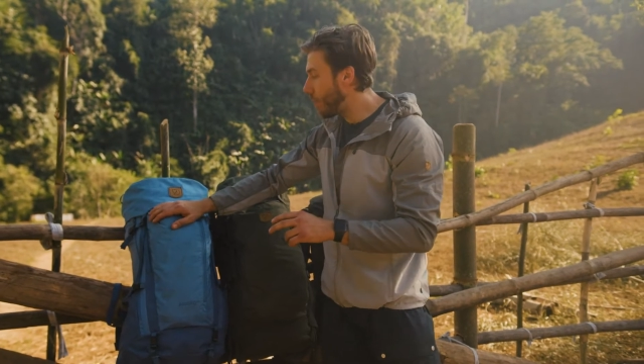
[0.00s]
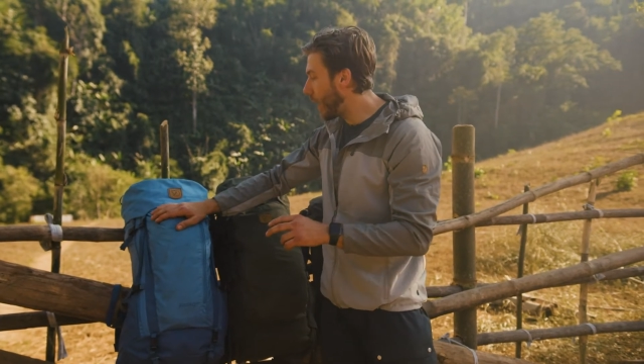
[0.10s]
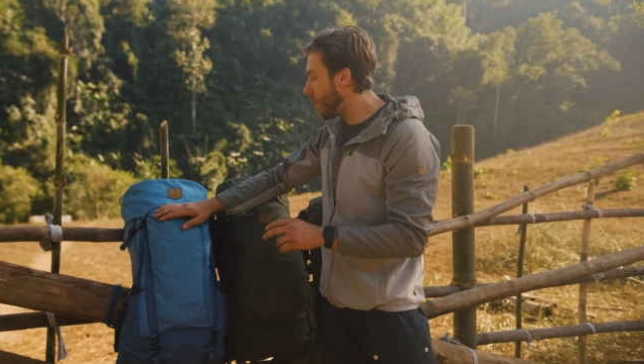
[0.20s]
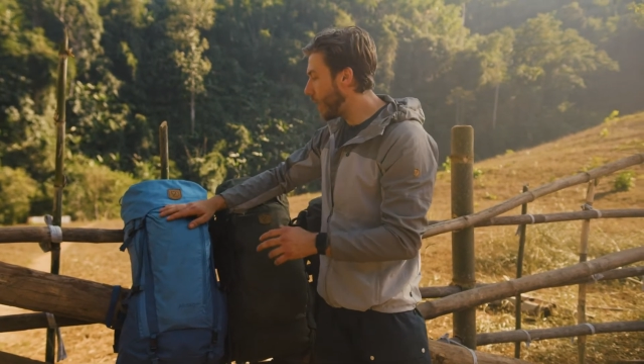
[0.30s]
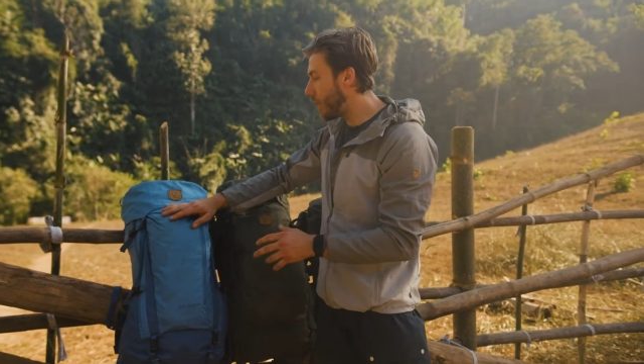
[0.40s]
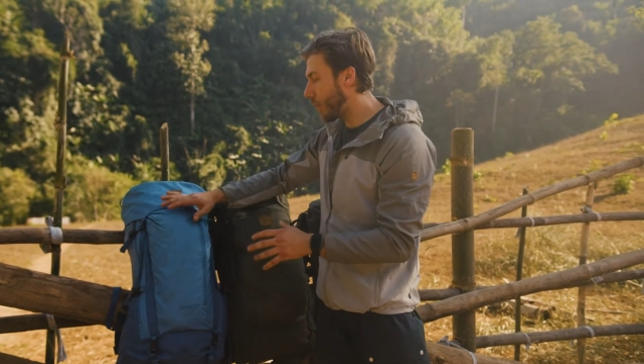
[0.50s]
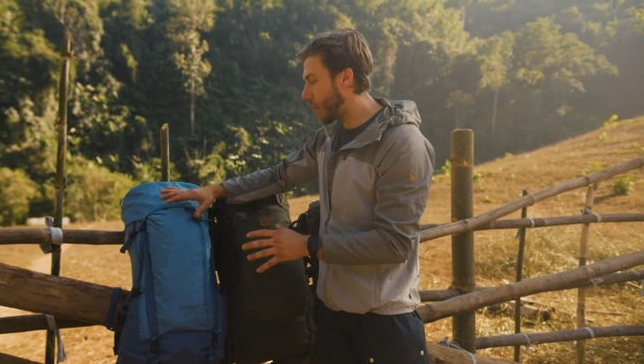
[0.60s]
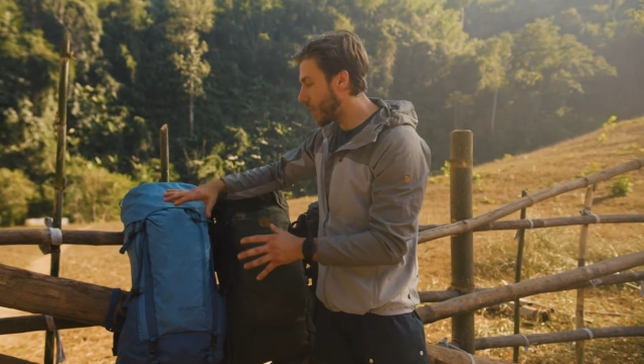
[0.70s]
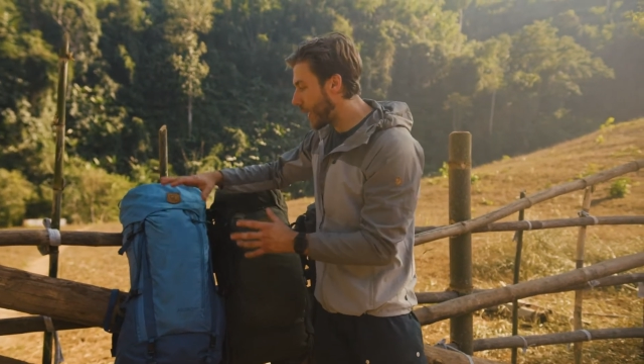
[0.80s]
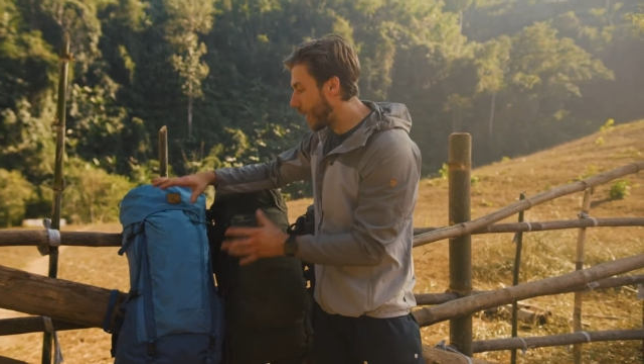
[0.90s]
Maybe even if
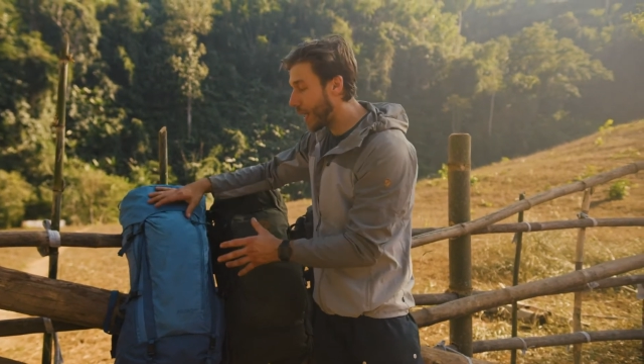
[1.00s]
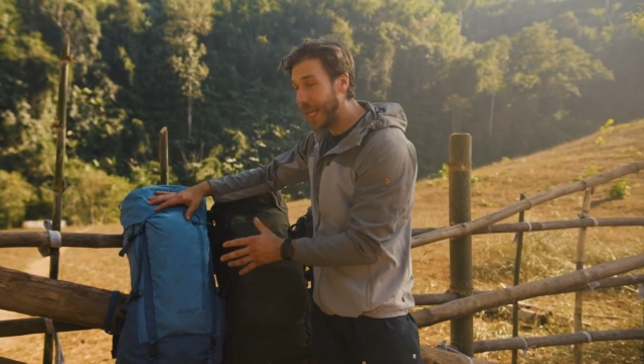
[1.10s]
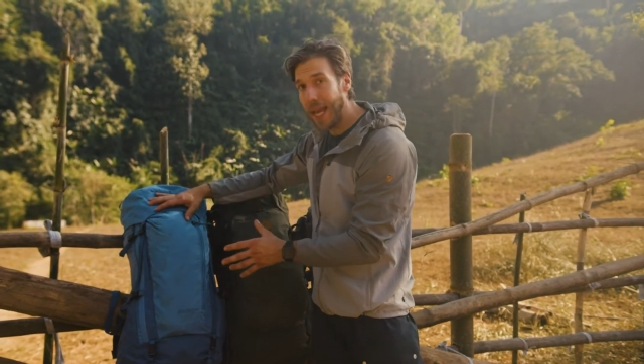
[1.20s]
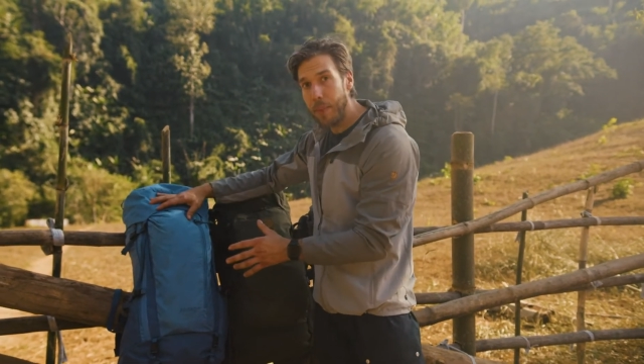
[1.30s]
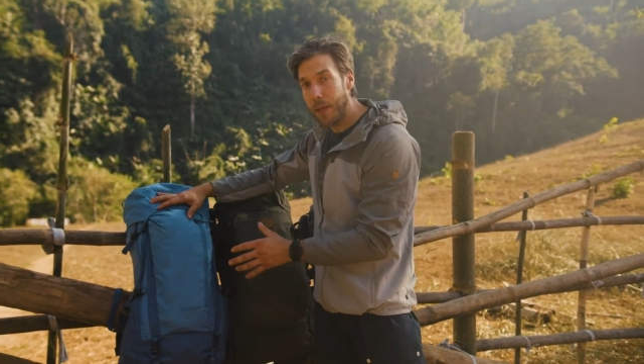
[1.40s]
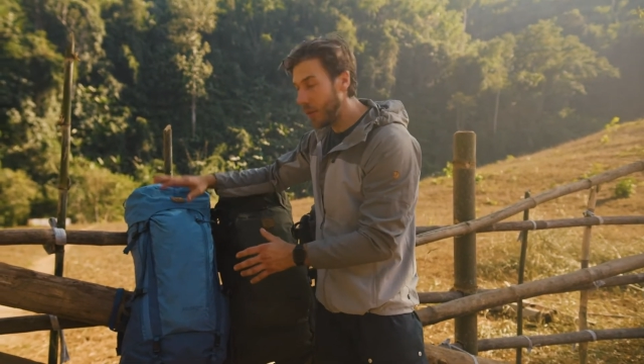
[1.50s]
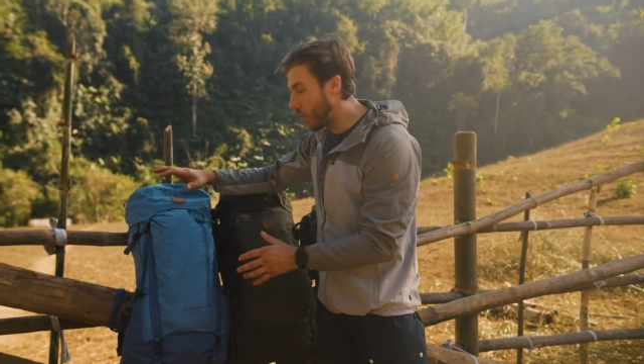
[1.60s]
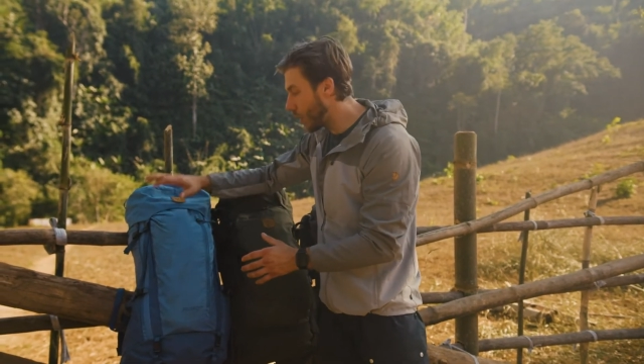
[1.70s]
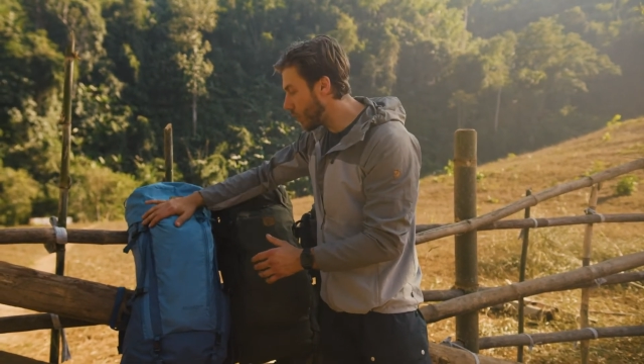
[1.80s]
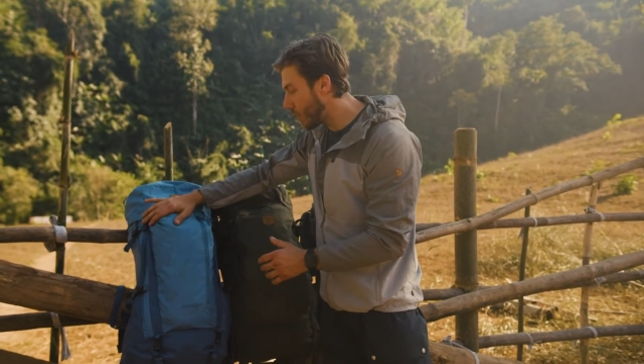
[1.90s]
you're staying in a cabin, you
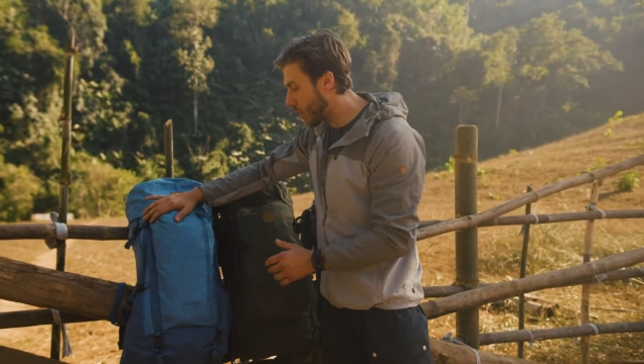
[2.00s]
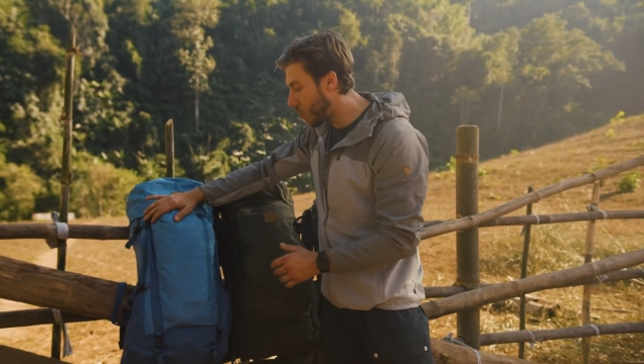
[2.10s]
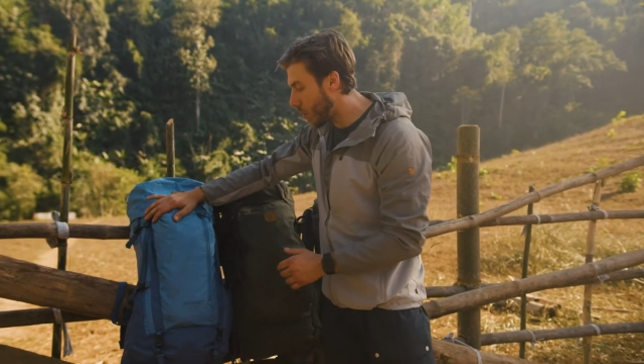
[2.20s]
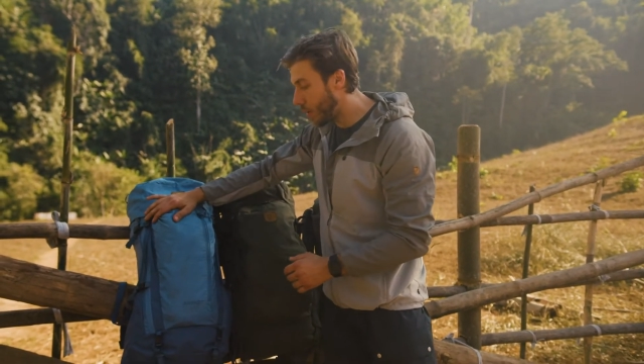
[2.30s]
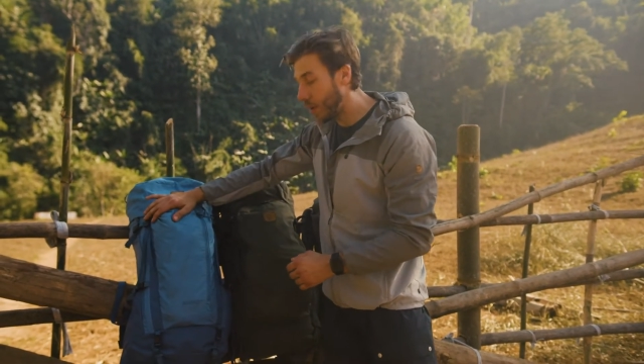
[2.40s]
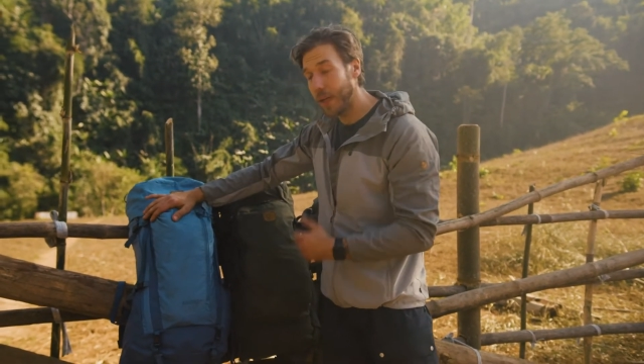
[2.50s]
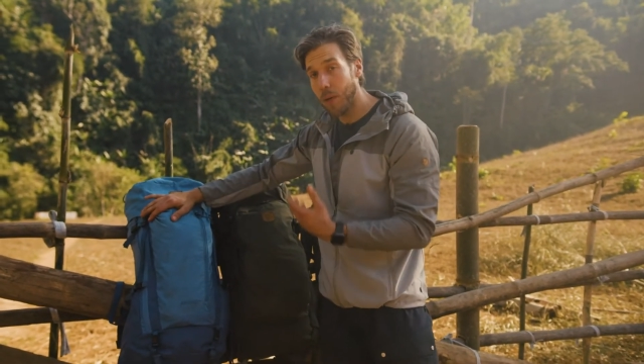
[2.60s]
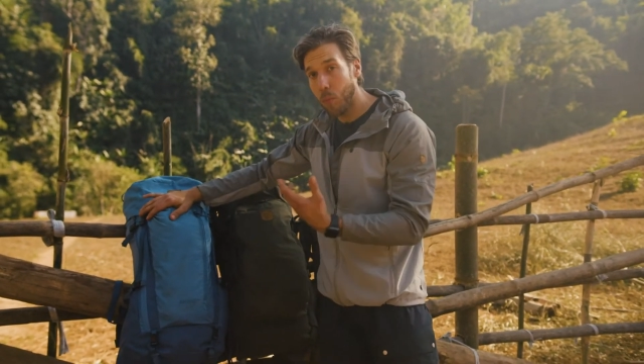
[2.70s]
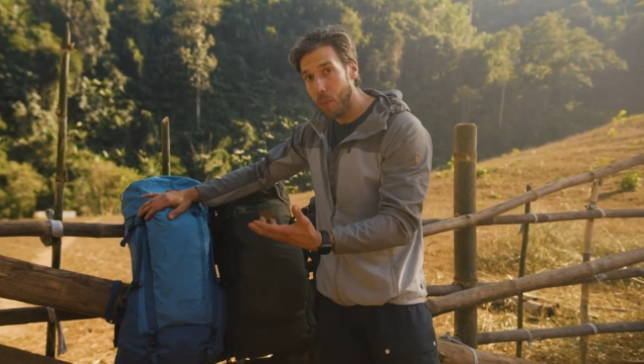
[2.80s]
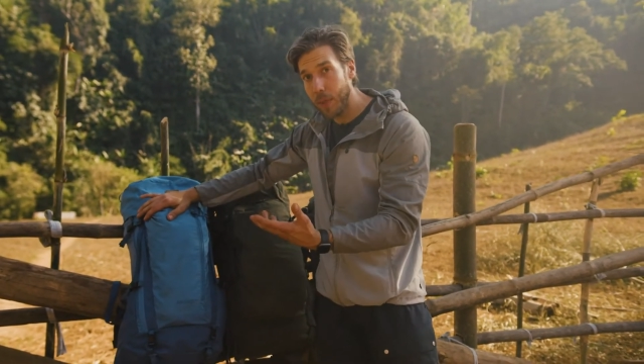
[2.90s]
could use this one in
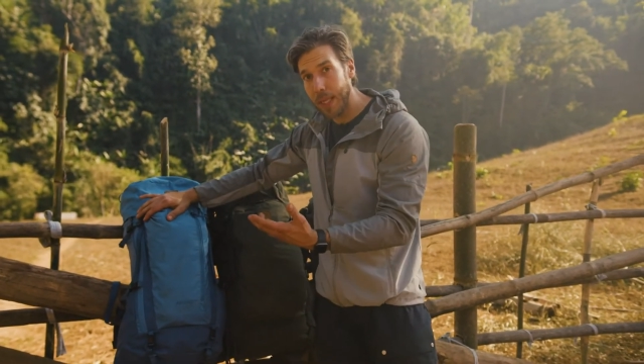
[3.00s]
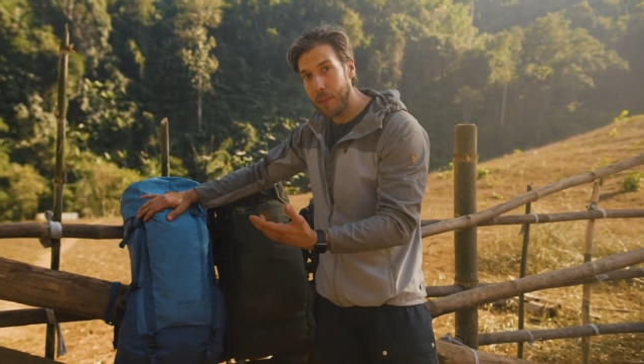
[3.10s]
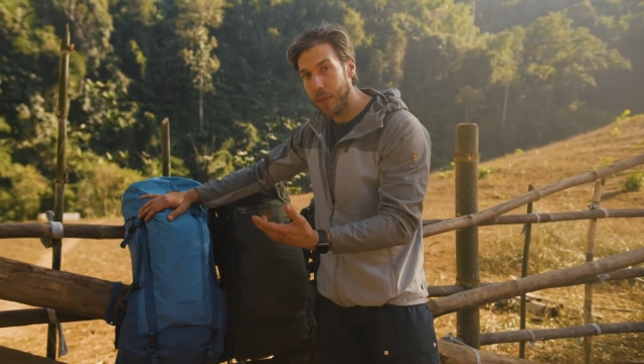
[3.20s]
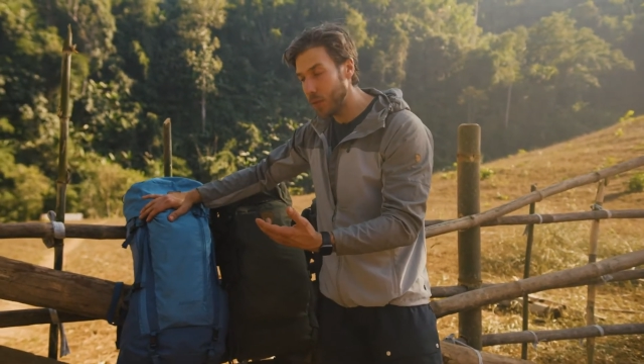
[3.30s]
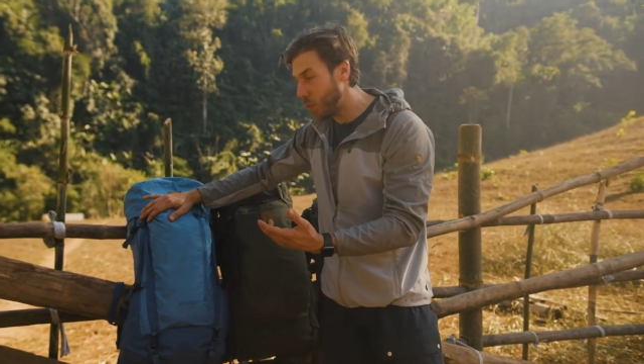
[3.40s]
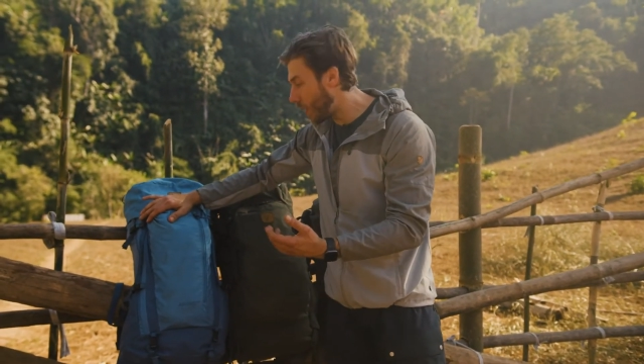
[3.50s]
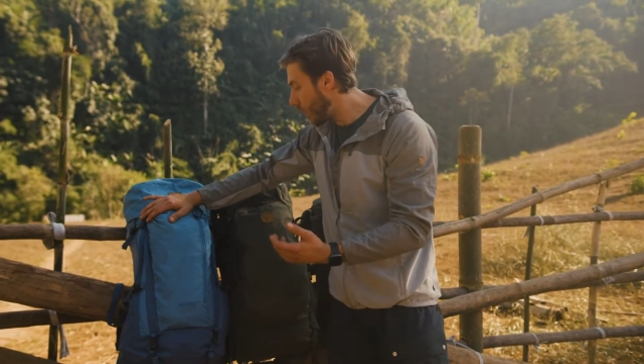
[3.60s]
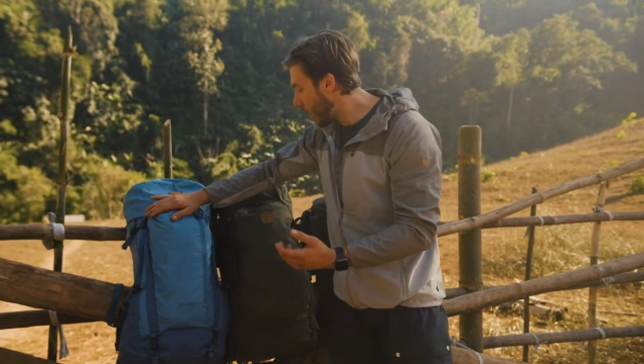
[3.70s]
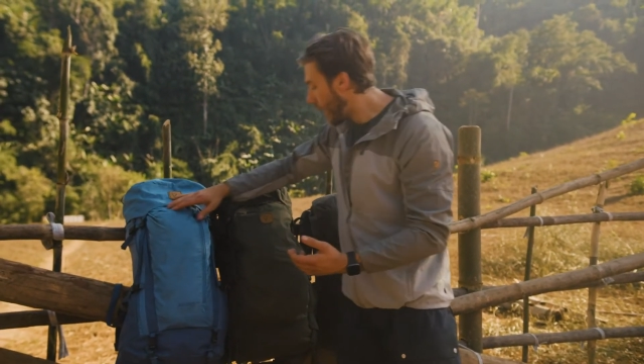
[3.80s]
a warmer climate as well.